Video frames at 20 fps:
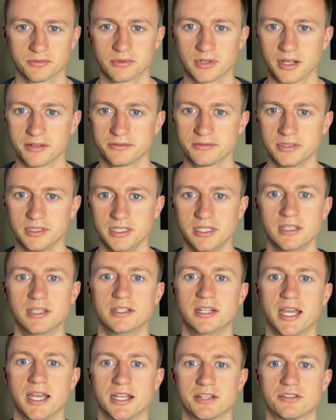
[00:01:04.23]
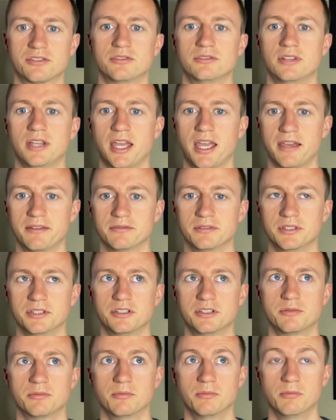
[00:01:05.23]
roughly the national
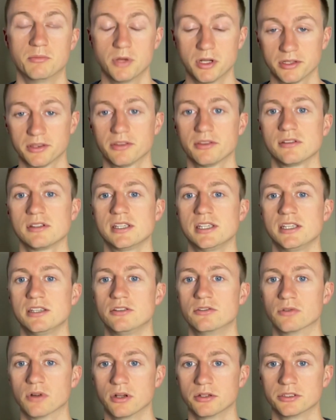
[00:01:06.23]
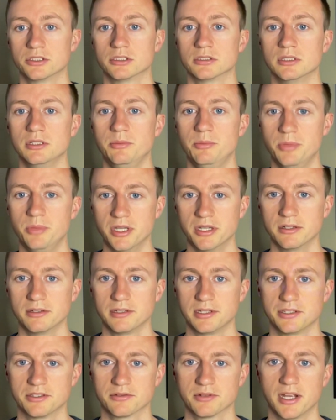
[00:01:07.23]
average monthly grocery bill
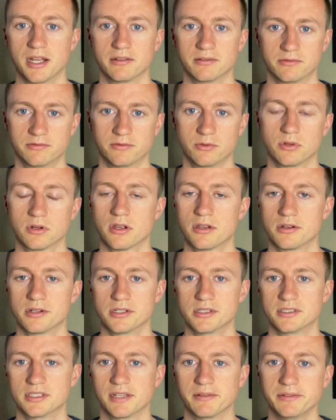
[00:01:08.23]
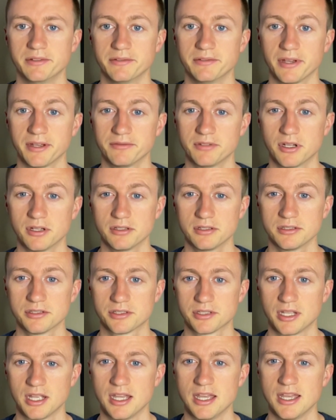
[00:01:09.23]
is around
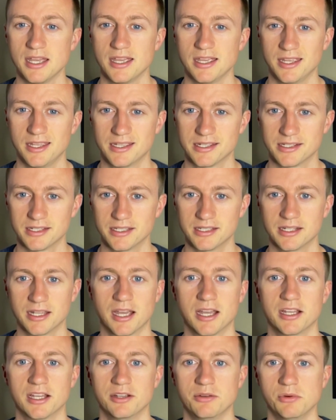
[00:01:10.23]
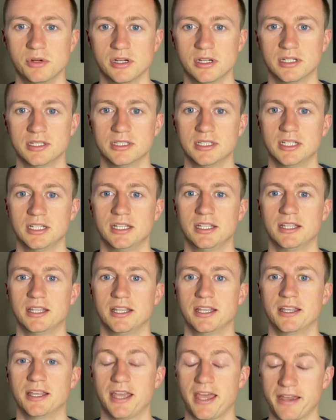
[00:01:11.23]
$475, and in Iowa,
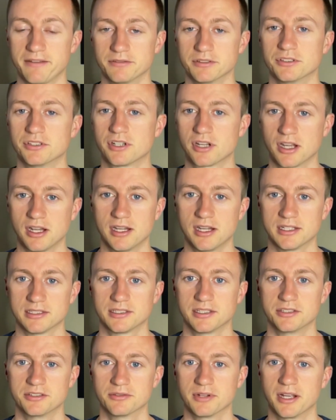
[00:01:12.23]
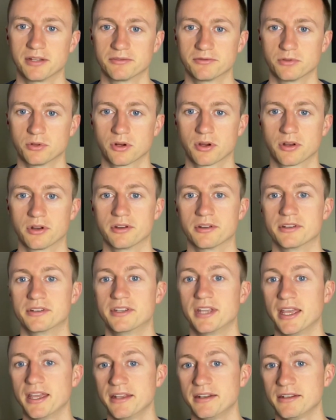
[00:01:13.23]
the average cost is around
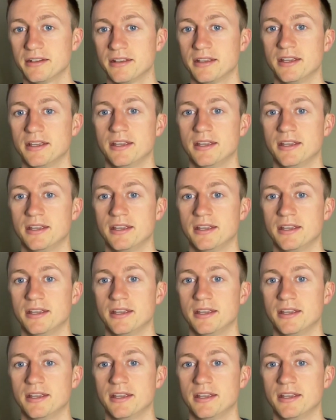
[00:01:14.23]
$410.